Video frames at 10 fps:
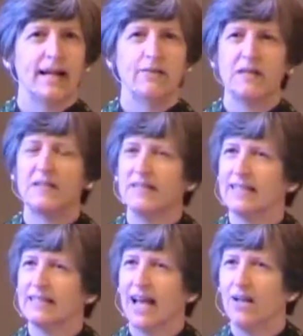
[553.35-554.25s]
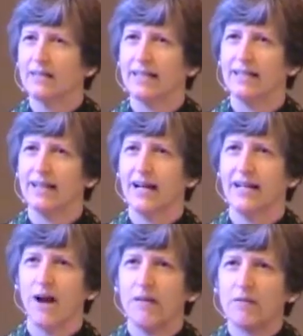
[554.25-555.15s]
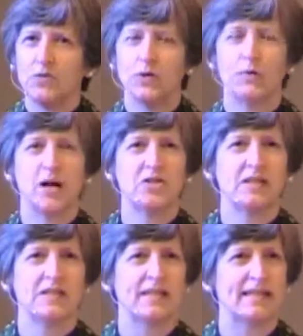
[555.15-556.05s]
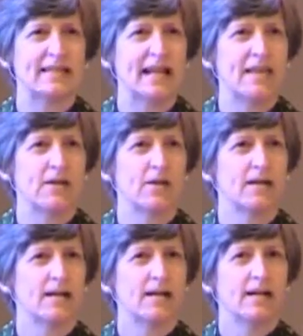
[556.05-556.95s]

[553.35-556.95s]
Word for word: And if we sing it loudly, and all of us who are watching sing it together,